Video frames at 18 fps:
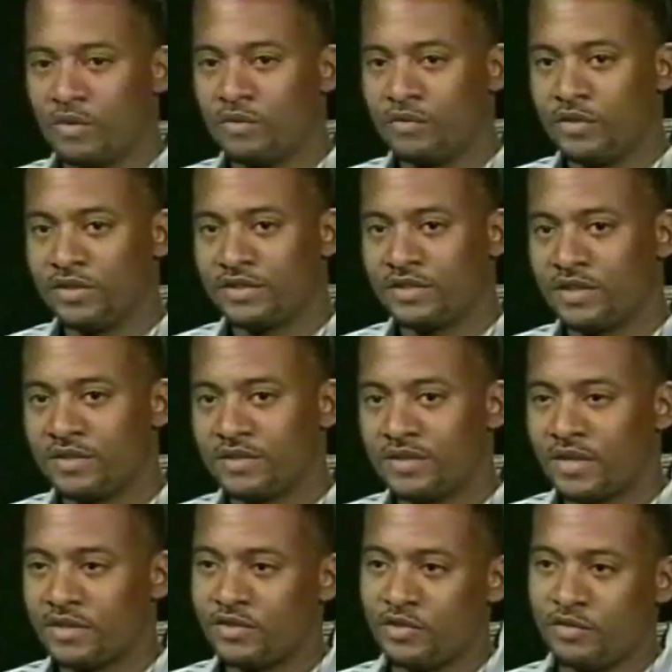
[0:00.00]
Well, the
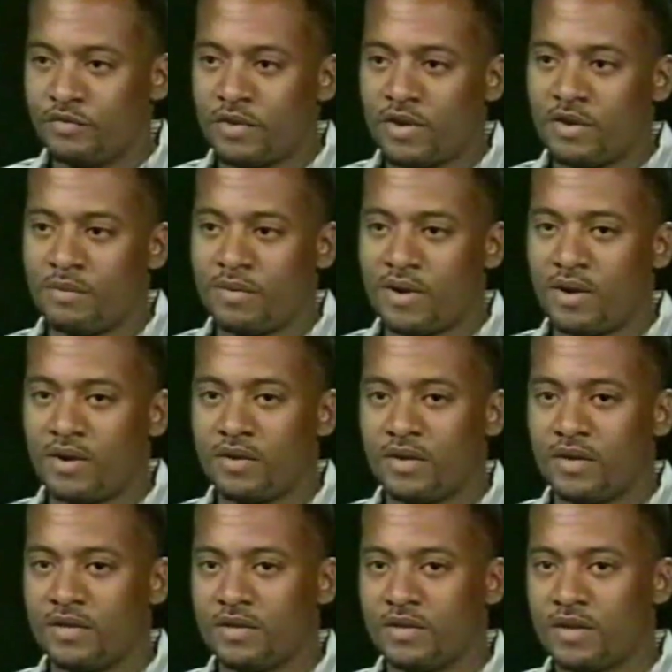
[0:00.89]
research that you've read
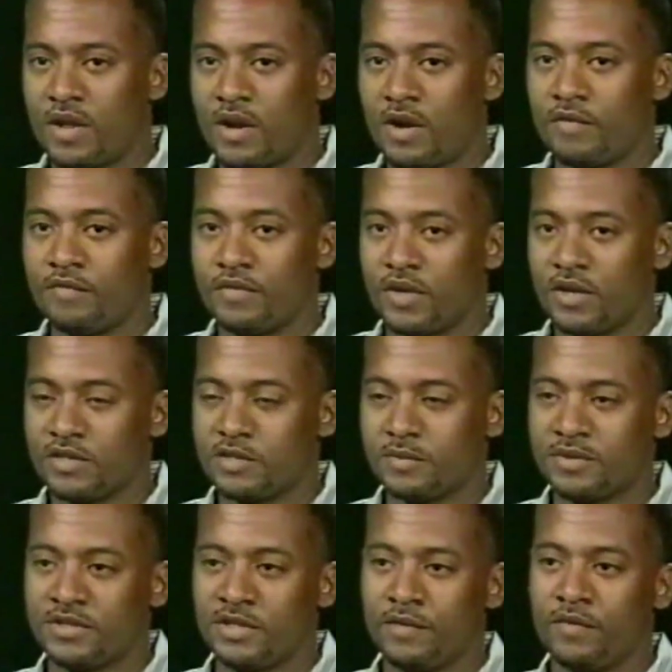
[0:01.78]
about and that I've done
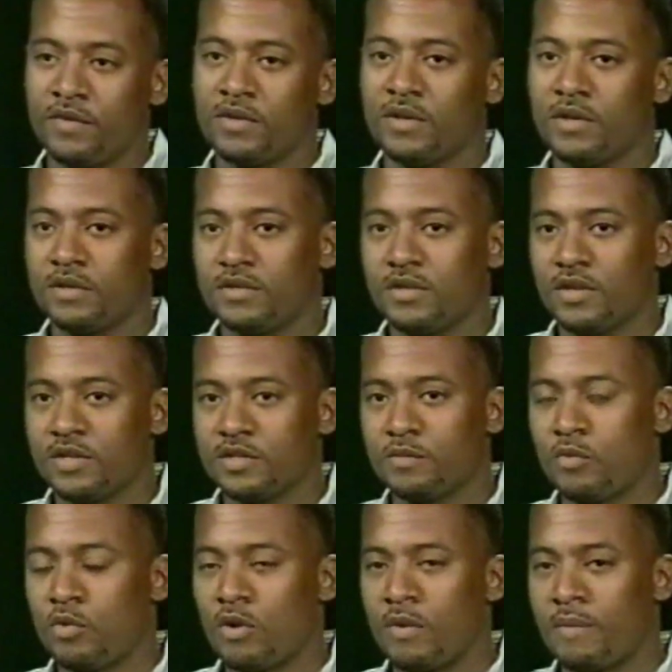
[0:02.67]
specifically
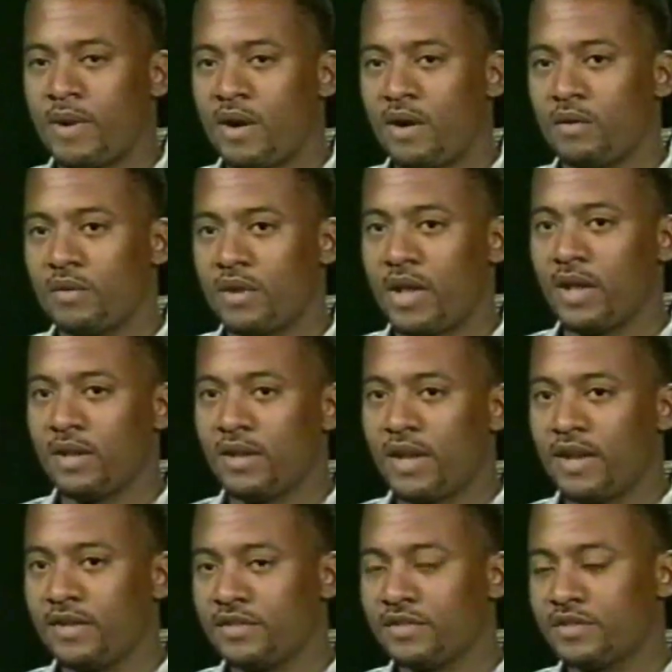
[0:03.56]
is more about
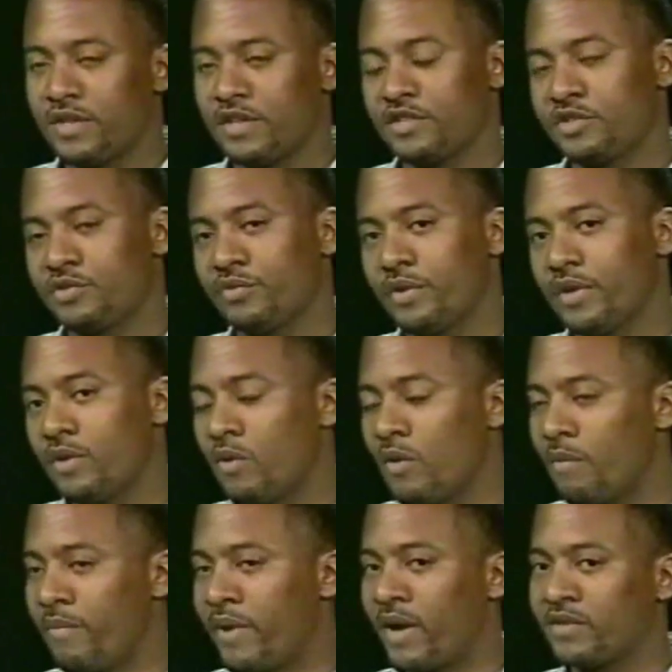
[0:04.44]
LA's history
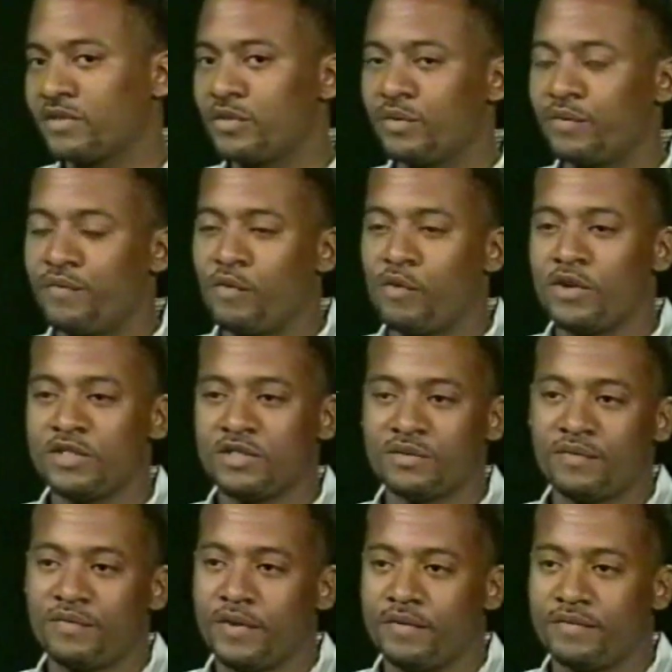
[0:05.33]
going back to the
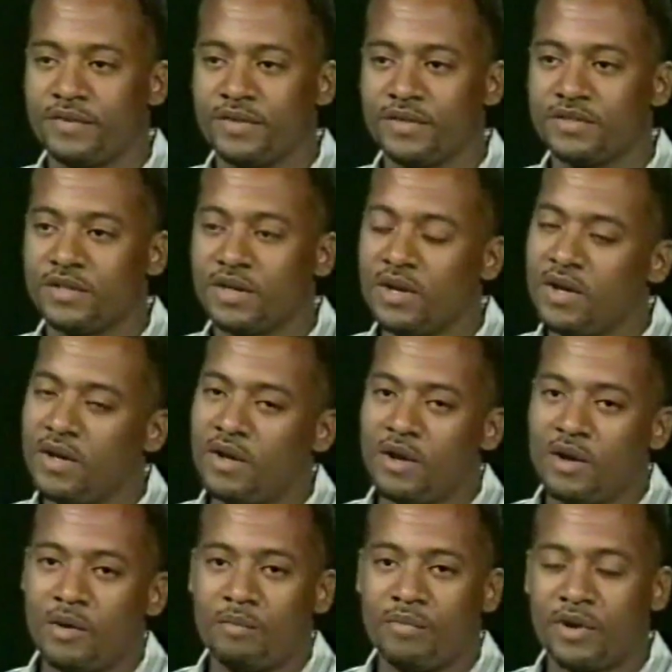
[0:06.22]
40s and 50s.
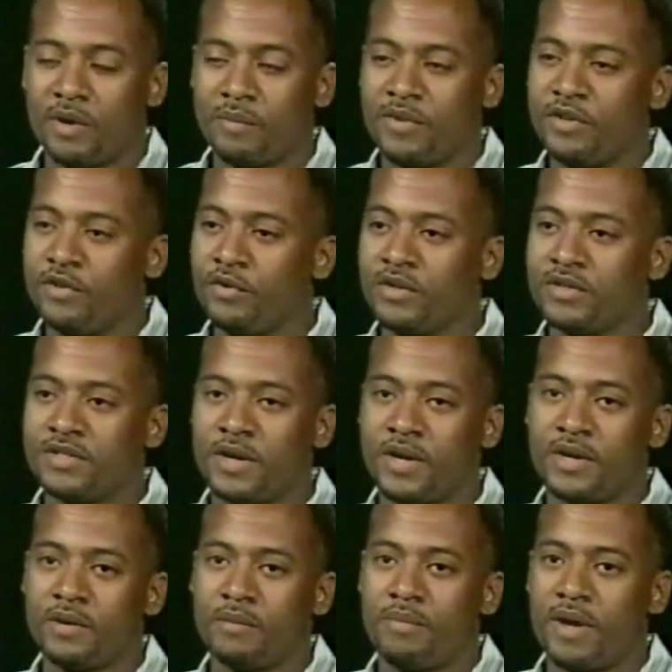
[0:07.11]
But I mean, you could
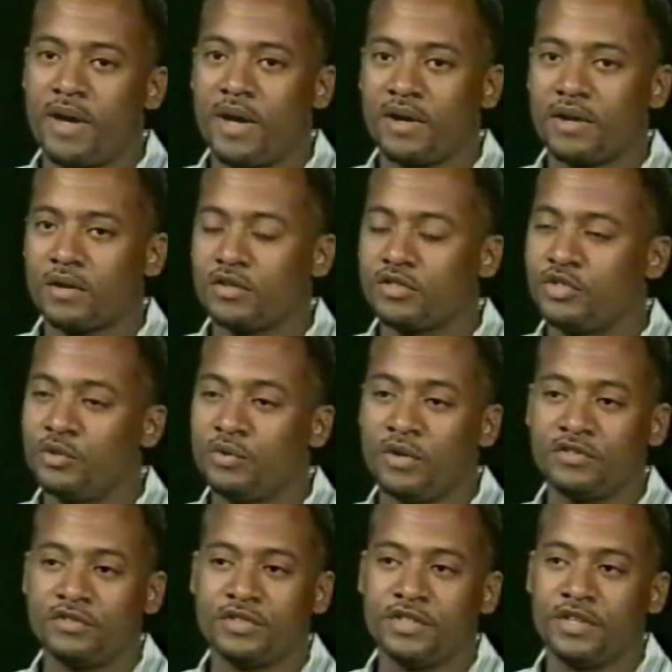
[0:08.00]
take it back
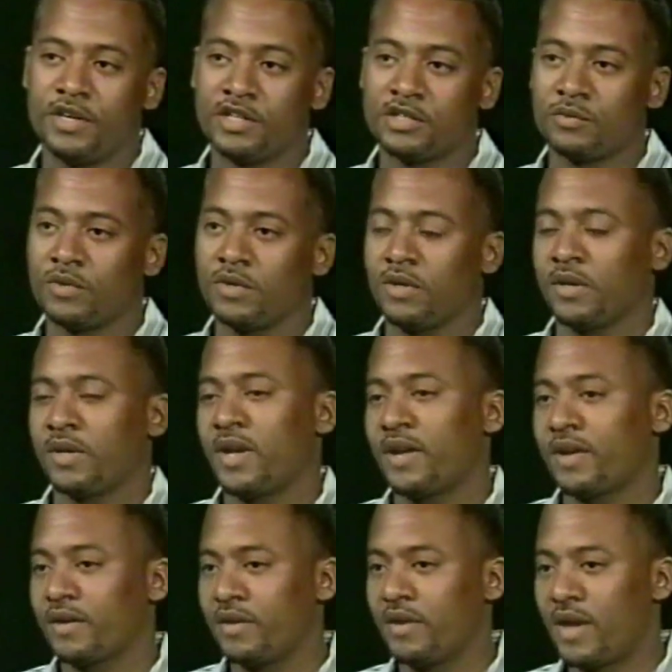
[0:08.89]
200 years when you
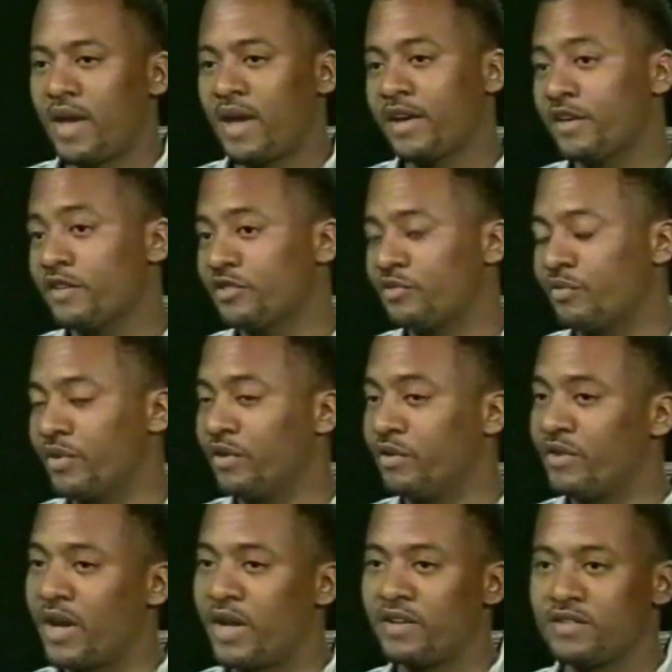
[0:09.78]
look at gang history
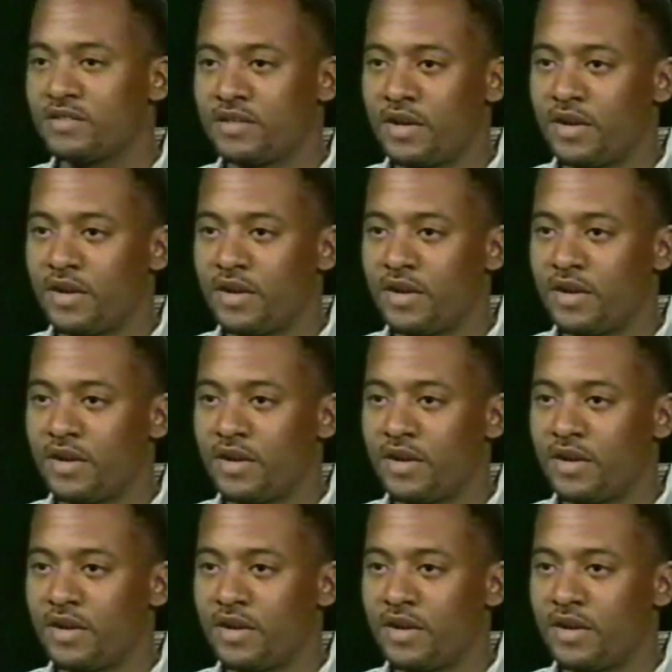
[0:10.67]
in the United